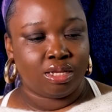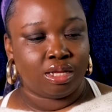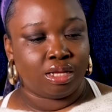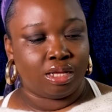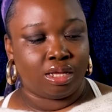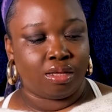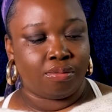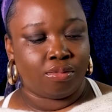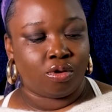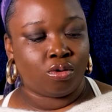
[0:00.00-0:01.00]

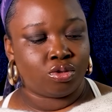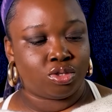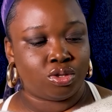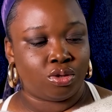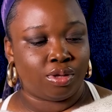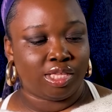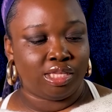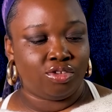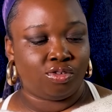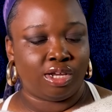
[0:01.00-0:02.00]
Also, I
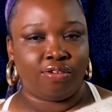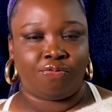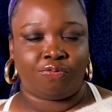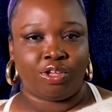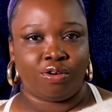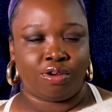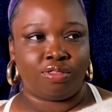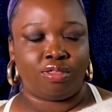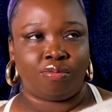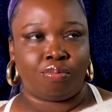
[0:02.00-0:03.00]
think trying to figure
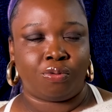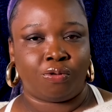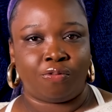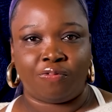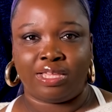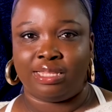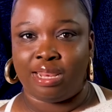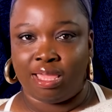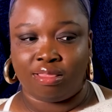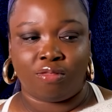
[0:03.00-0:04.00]
out the perfect
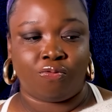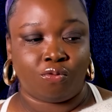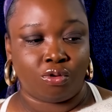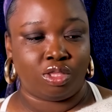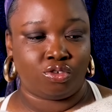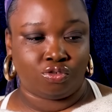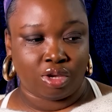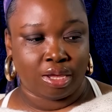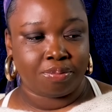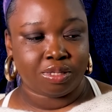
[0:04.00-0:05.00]
length for the
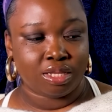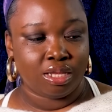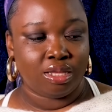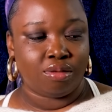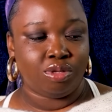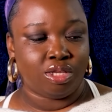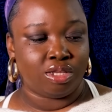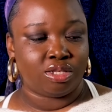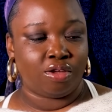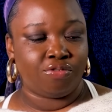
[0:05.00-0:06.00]
straps,
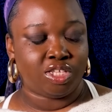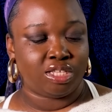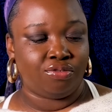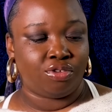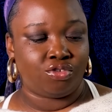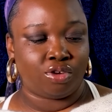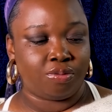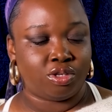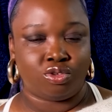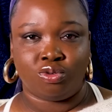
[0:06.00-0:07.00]
because obviously if the
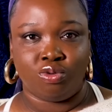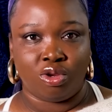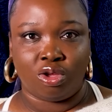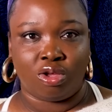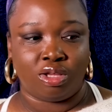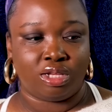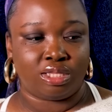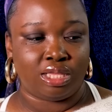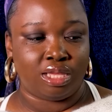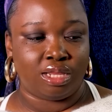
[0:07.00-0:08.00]
straps are too long,
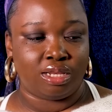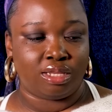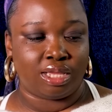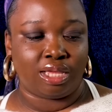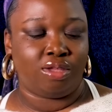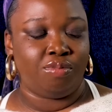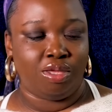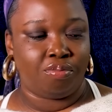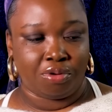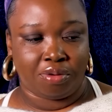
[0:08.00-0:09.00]
then that could be
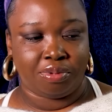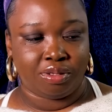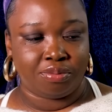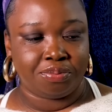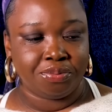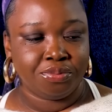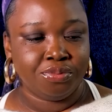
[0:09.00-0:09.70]
a problem.